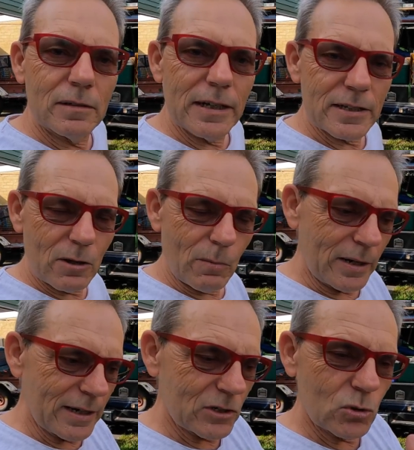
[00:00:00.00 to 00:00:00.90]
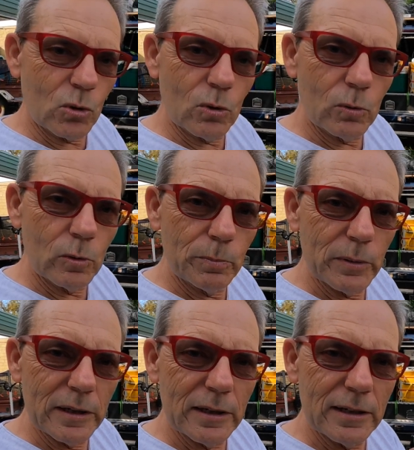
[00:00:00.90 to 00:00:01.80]
Yes, so my next tour will
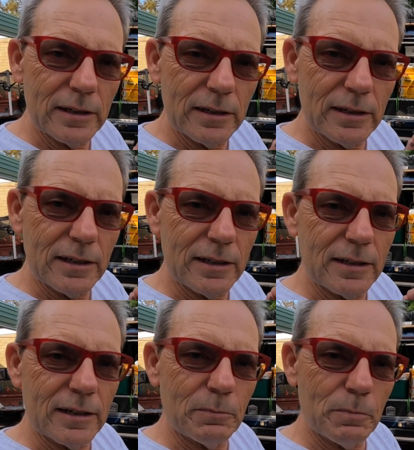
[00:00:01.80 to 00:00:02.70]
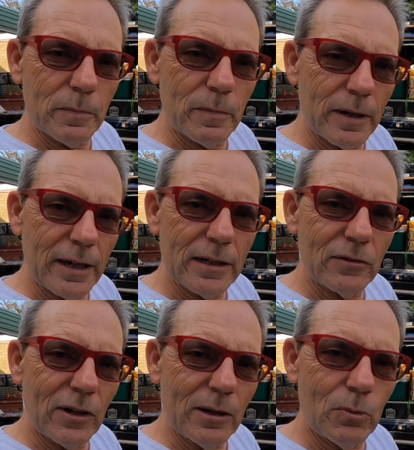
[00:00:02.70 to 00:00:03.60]
be in end
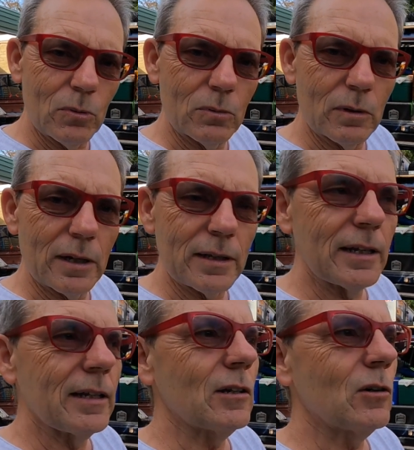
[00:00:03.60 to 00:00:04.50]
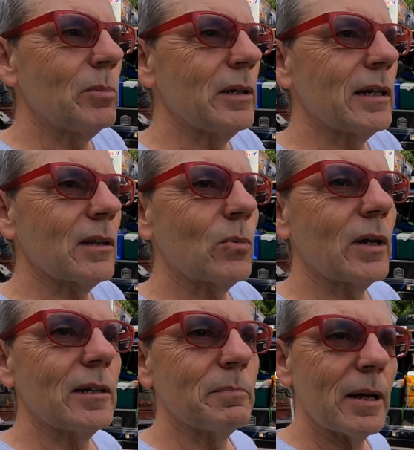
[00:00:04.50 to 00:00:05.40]
of April, and then there will be another
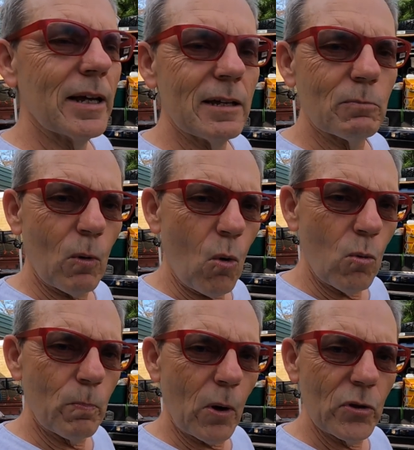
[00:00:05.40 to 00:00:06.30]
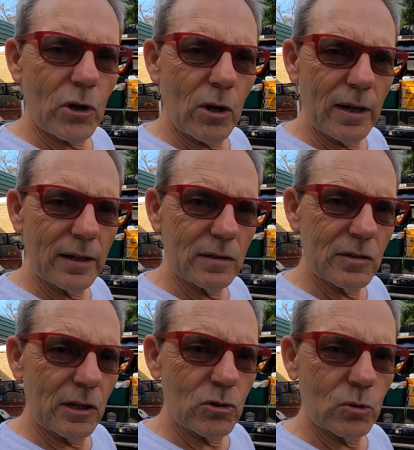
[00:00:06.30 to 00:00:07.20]
one in May, all both going out to
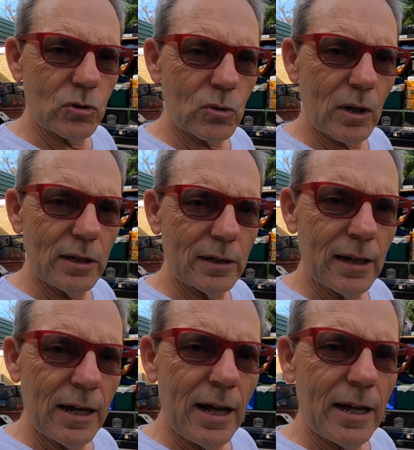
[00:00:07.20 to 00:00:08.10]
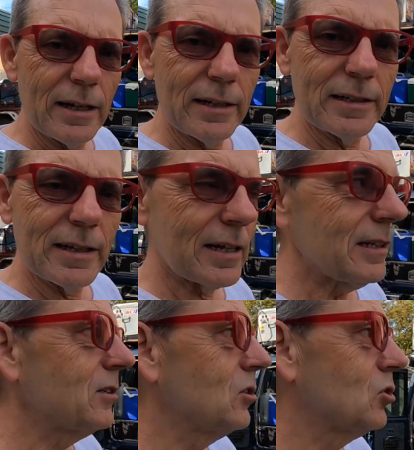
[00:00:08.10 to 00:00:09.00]
Central Australia.
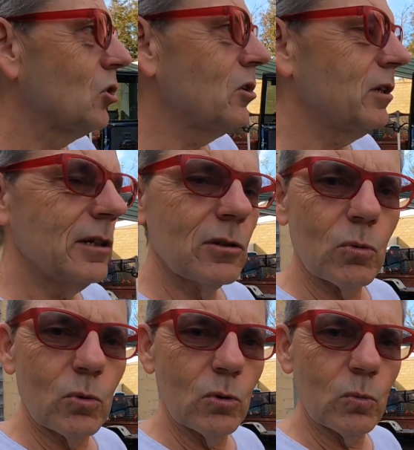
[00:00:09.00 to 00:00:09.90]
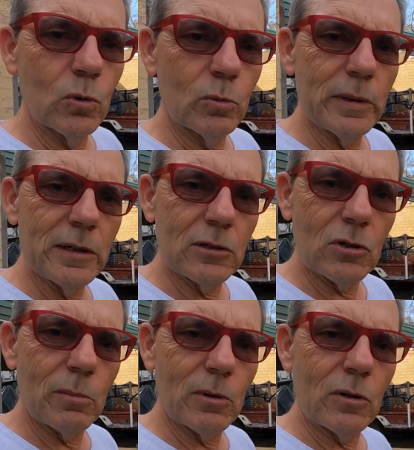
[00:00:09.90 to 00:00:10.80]
Exactly the journey and the route will be
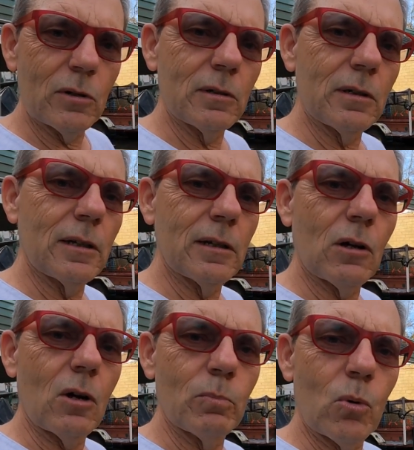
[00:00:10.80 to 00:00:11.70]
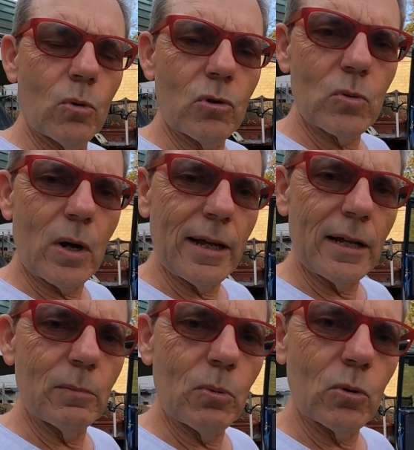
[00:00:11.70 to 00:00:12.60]
determined on borders. Right
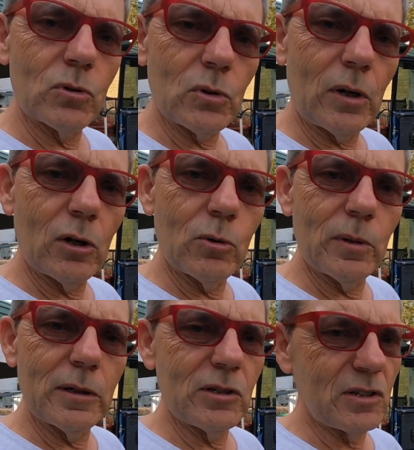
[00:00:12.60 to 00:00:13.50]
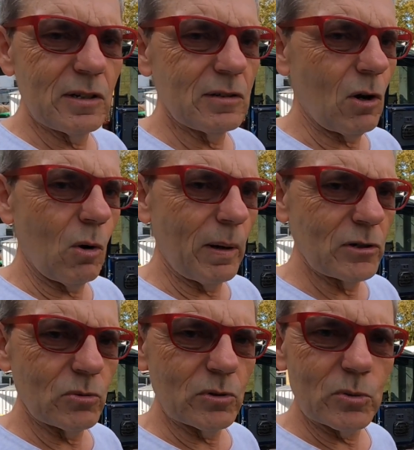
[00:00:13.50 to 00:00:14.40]
now the borders are open, it just has a whole
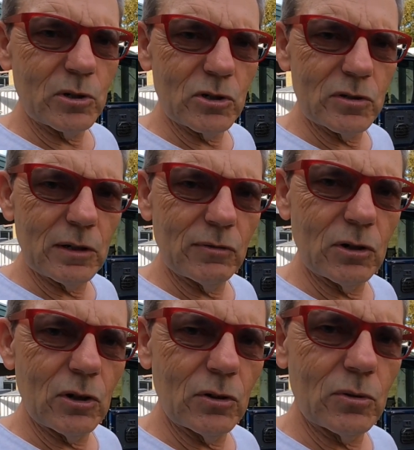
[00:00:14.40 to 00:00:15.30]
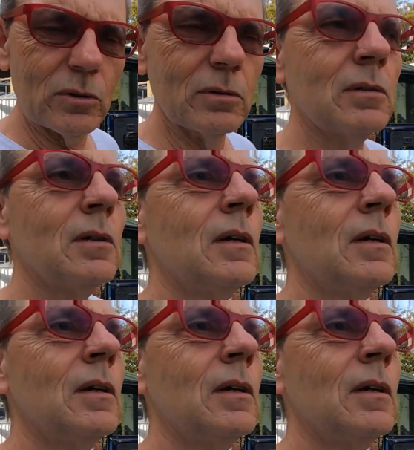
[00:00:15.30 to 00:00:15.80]
bunch of restrictions you have to go through.